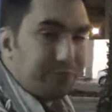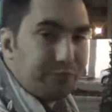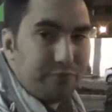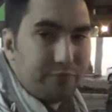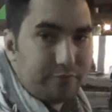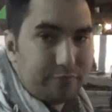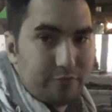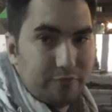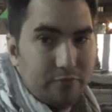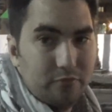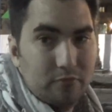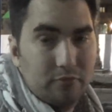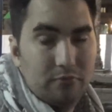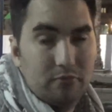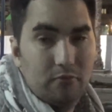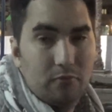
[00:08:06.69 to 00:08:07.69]

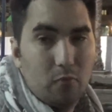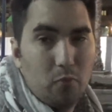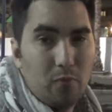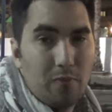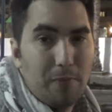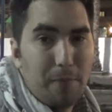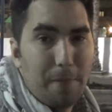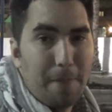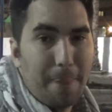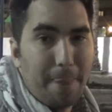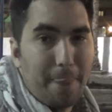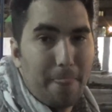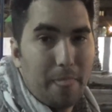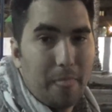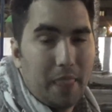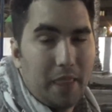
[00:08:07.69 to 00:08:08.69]

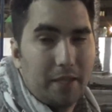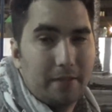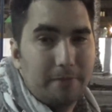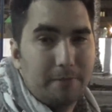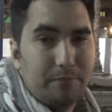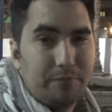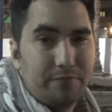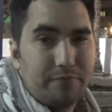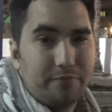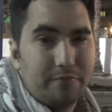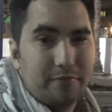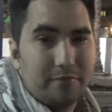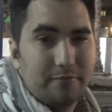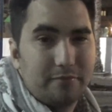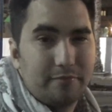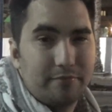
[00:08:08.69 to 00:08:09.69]

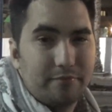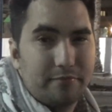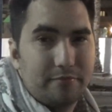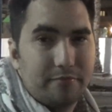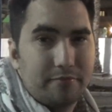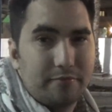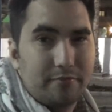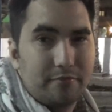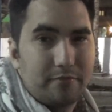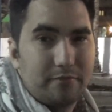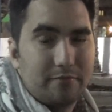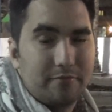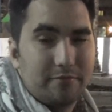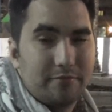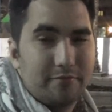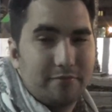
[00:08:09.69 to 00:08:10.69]

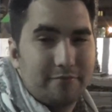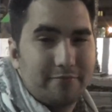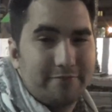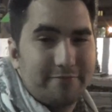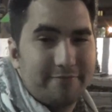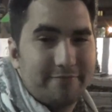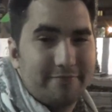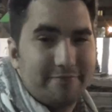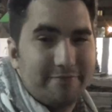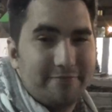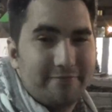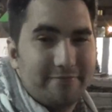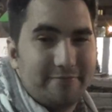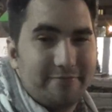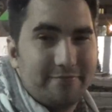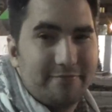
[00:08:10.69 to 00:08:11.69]

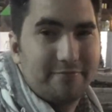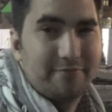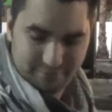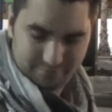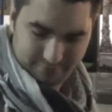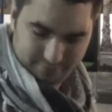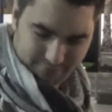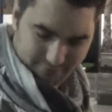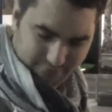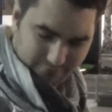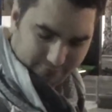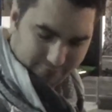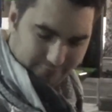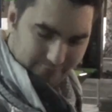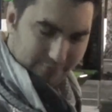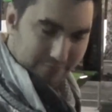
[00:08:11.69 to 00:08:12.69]

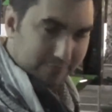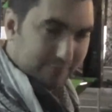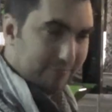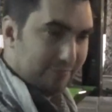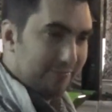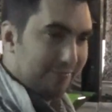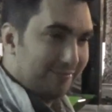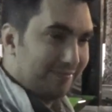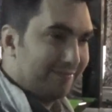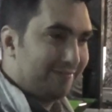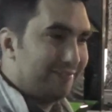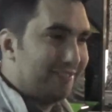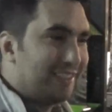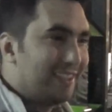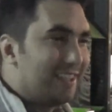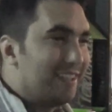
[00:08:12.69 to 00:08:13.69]

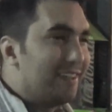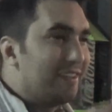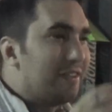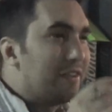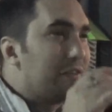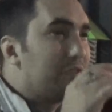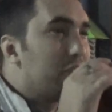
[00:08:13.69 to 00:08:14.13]
No words are spoken by the person on screen.